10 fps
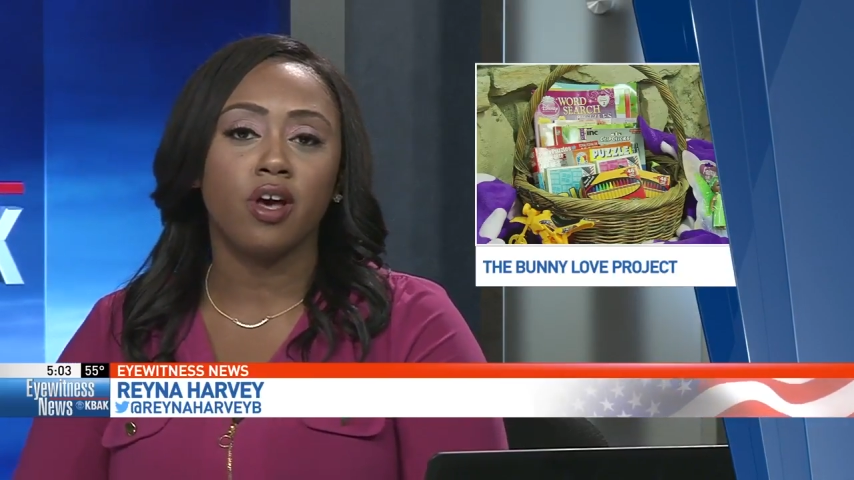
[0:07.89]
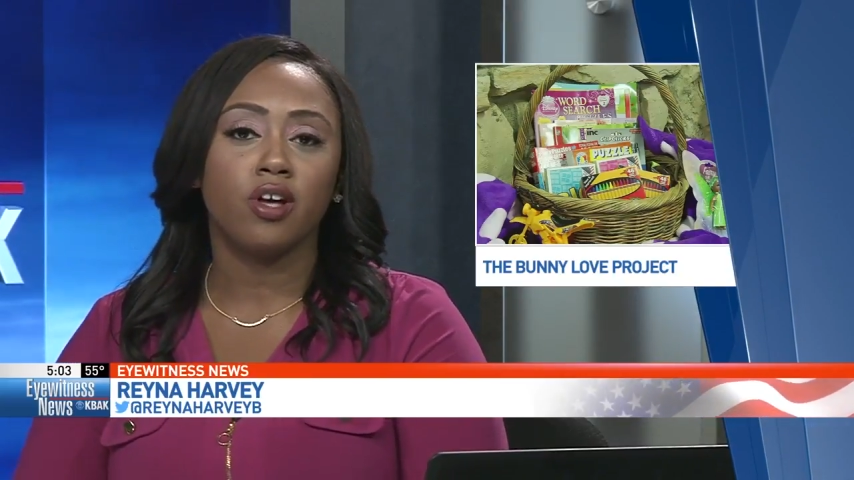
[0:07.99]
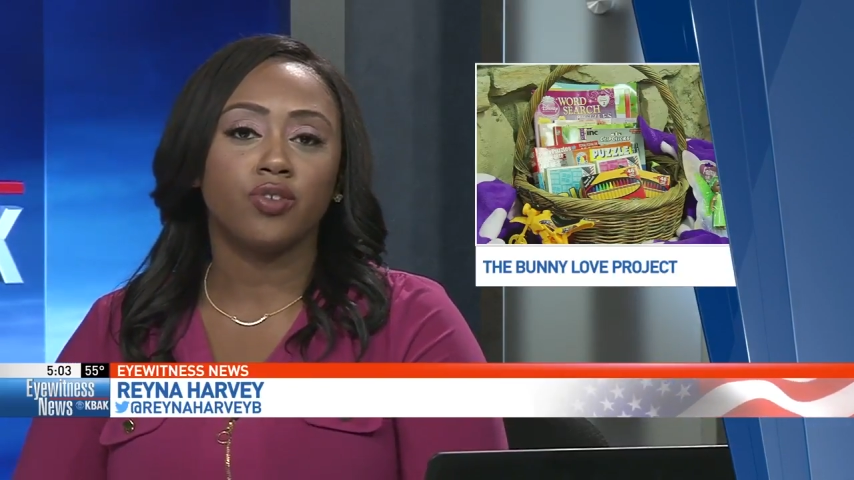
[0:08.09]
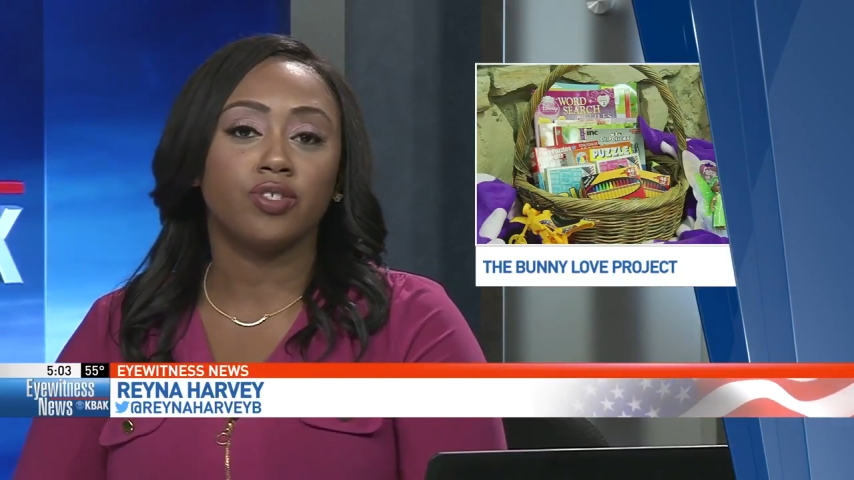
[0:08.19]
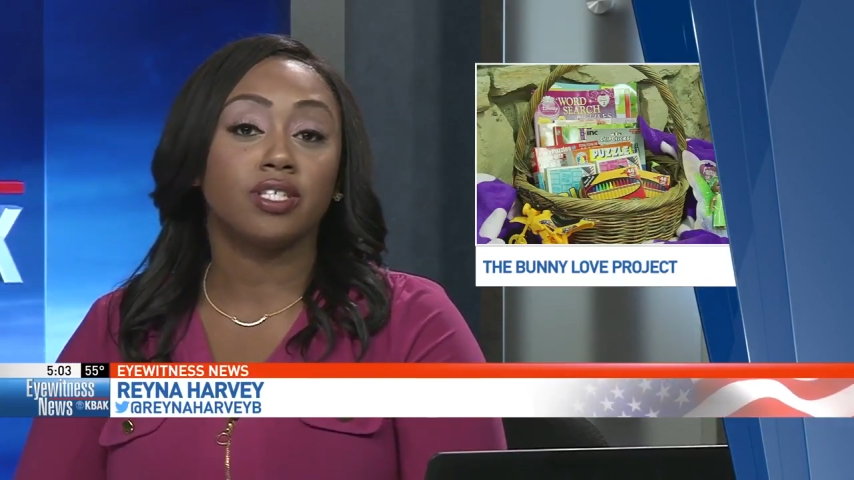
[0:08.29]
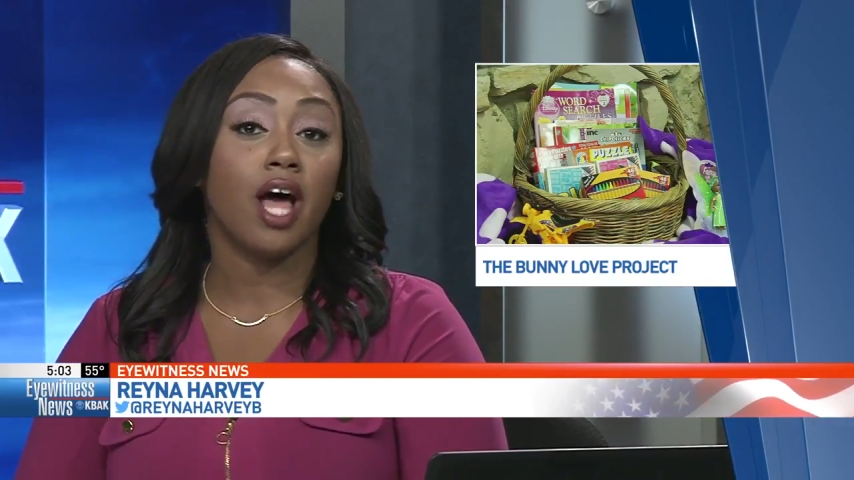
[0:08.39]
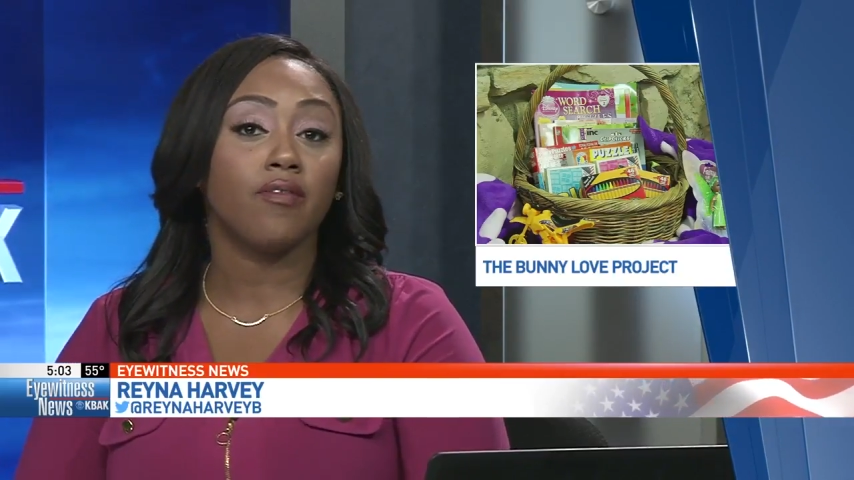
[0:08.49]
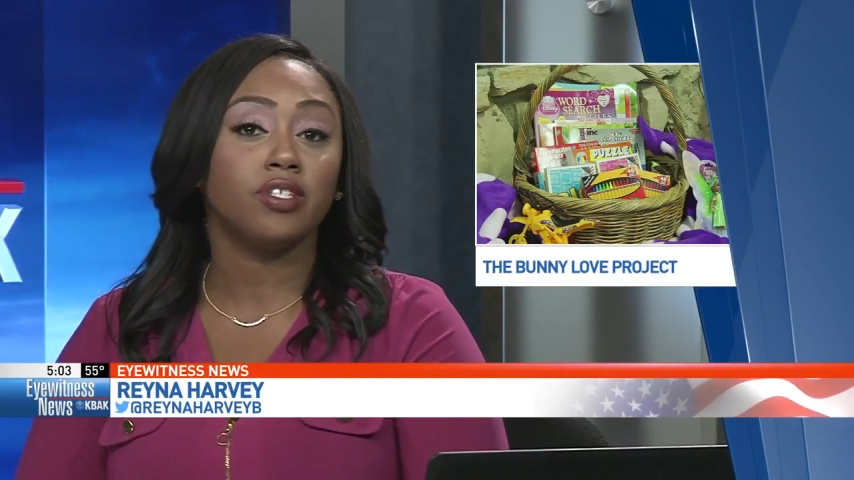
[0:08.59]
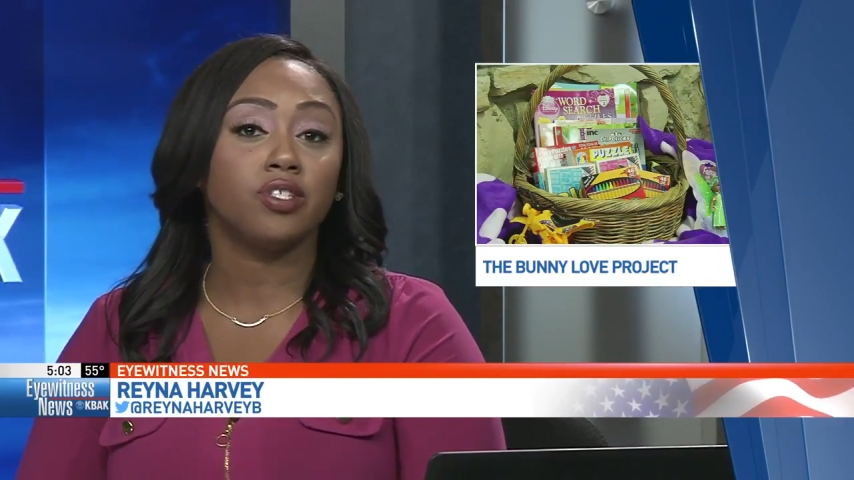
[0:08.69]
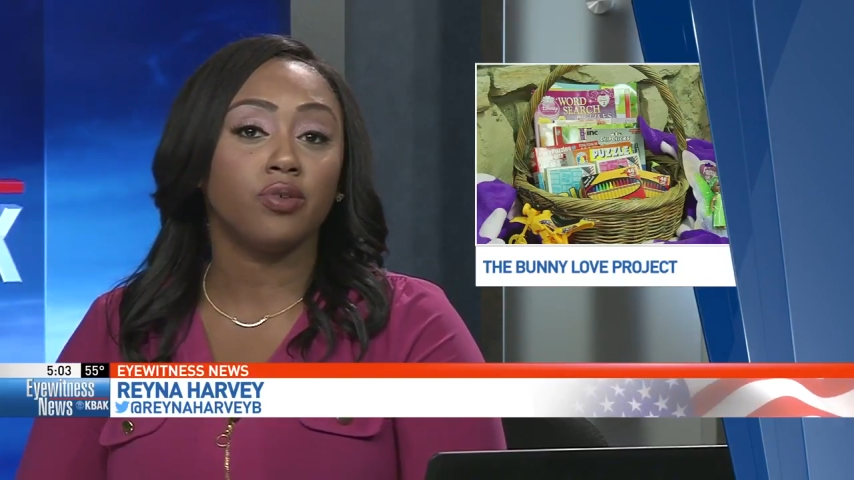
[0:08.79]
joins us live
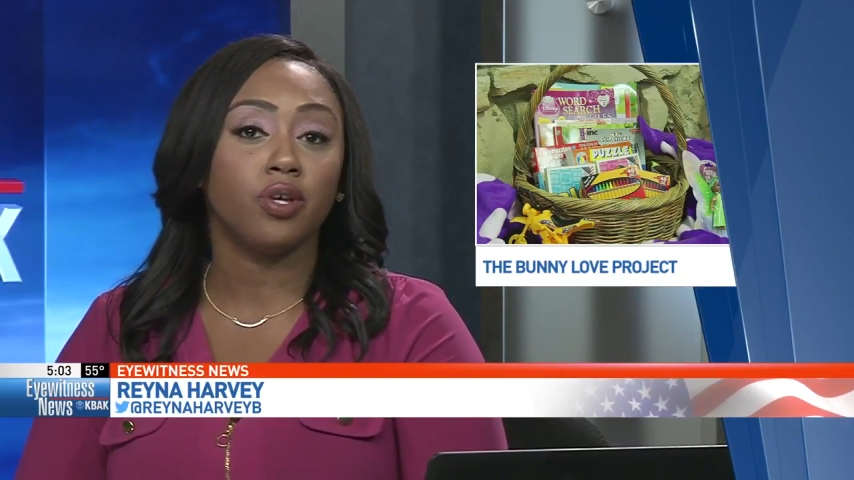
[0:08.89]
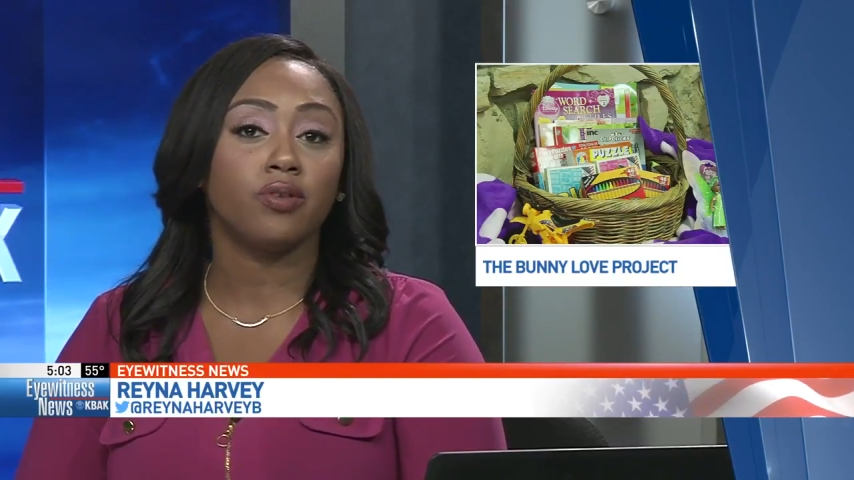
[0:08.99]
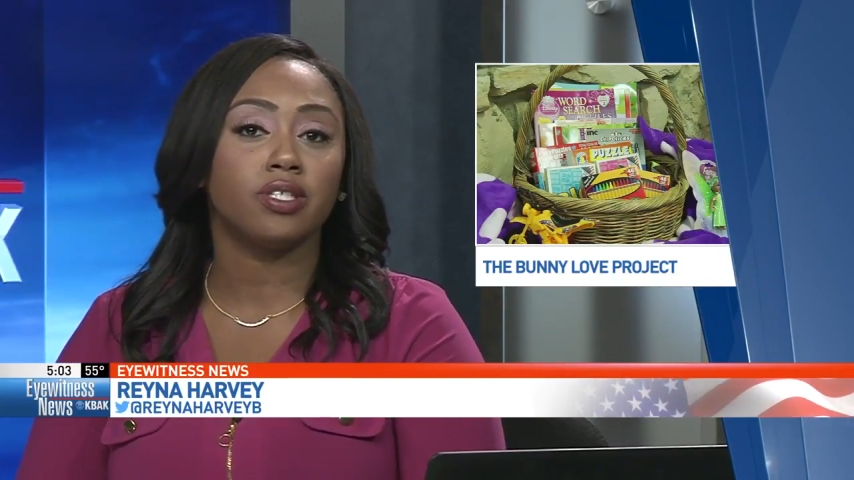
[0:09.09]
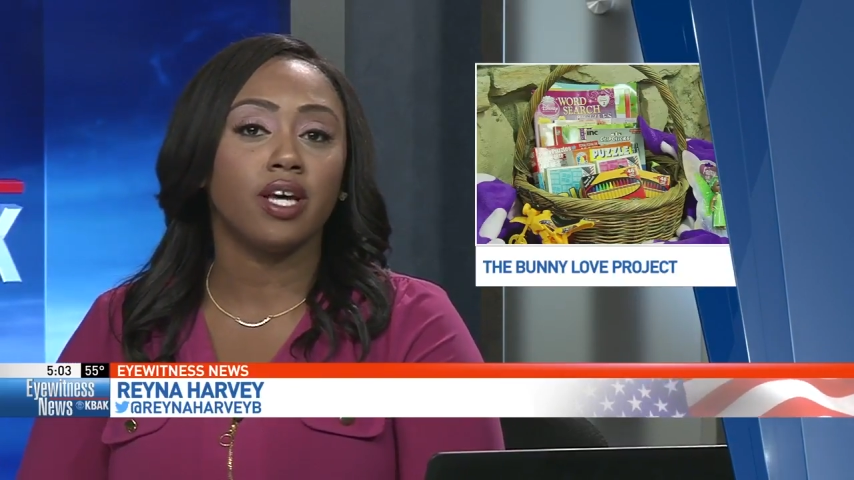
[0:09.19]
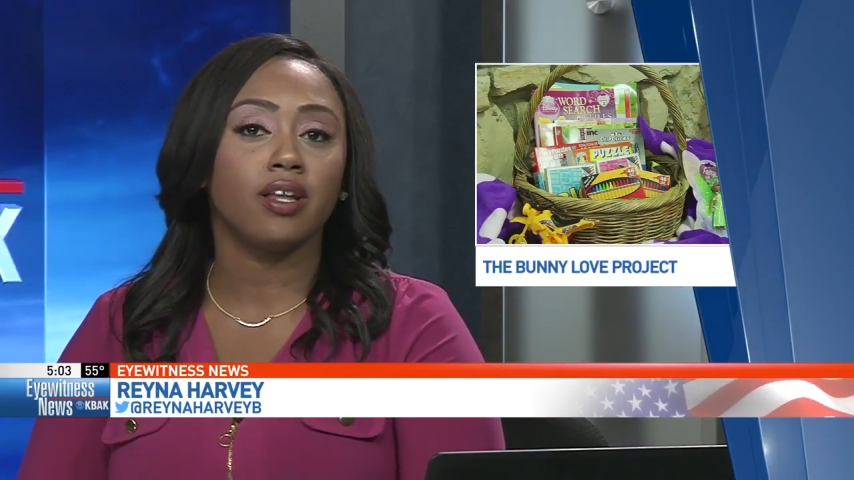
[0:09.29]
in studio to tell